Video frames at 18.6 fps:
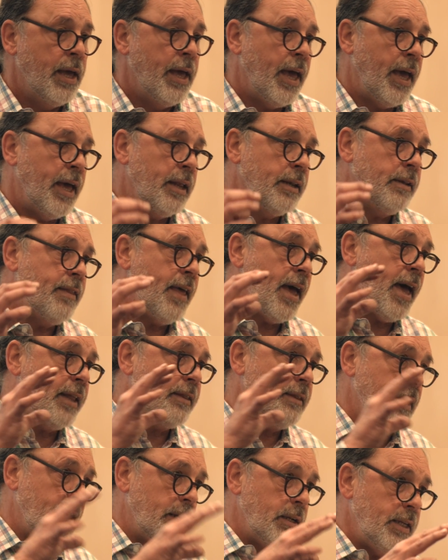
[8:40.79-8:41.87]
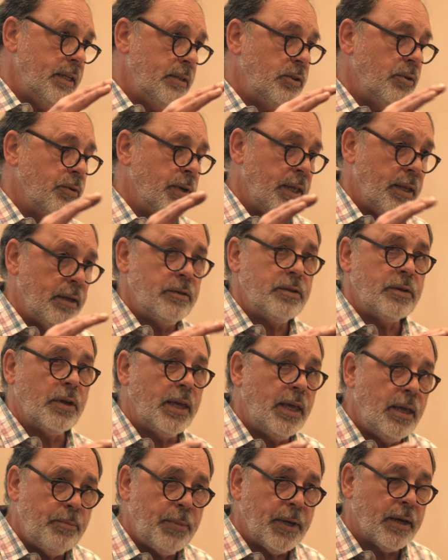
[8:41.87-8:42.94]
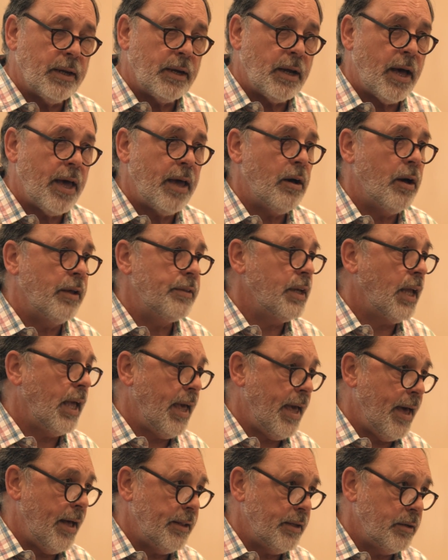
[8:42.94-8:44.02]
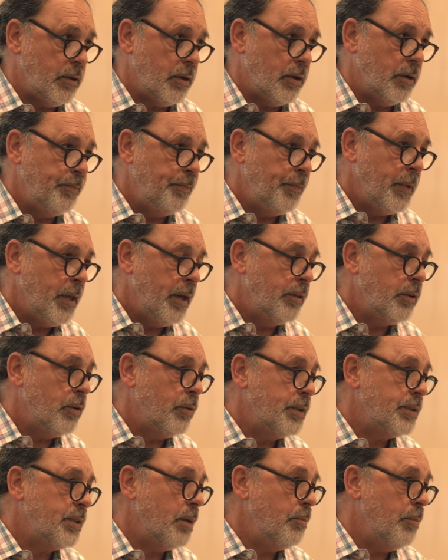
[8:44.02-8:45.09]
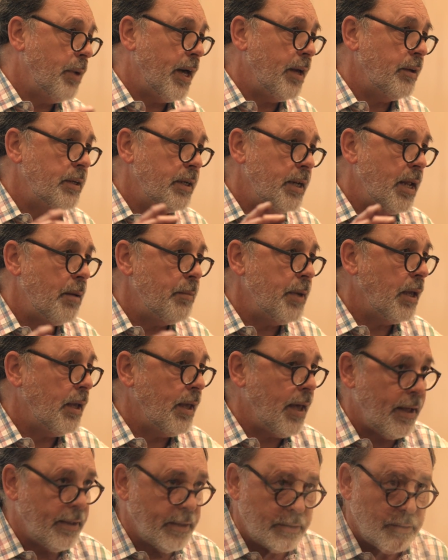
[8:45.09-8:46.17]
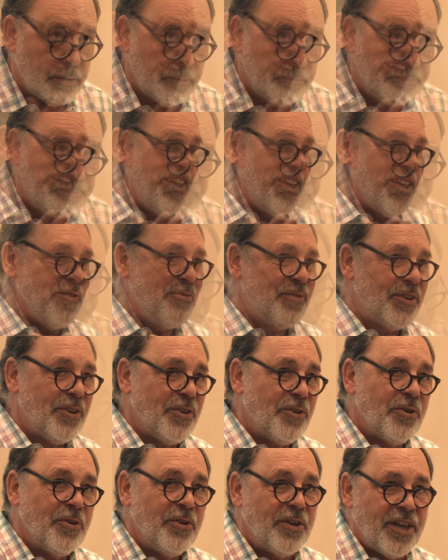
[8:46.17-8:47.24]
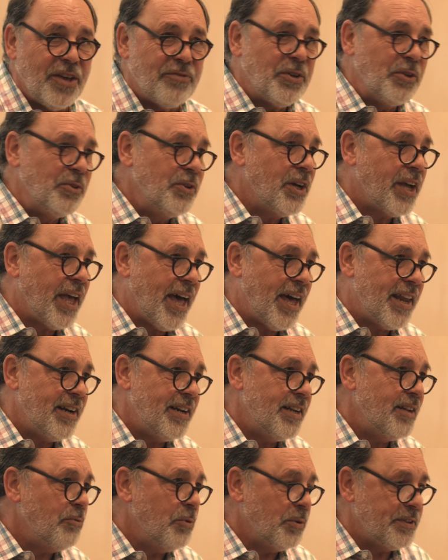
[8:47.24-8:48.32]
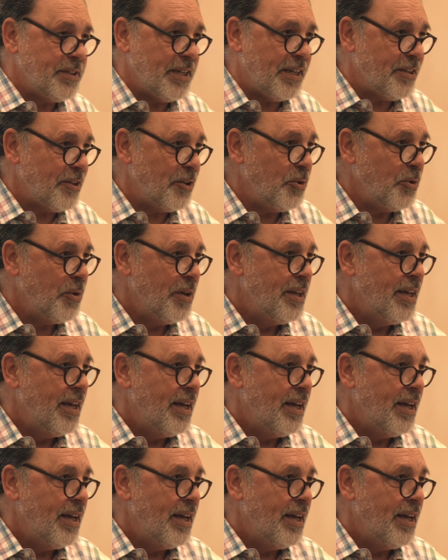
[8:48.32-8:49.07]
And that then leads you into keeping an eye on the calendar. And there is a biodynamic calendar. If you look at it, it will tell you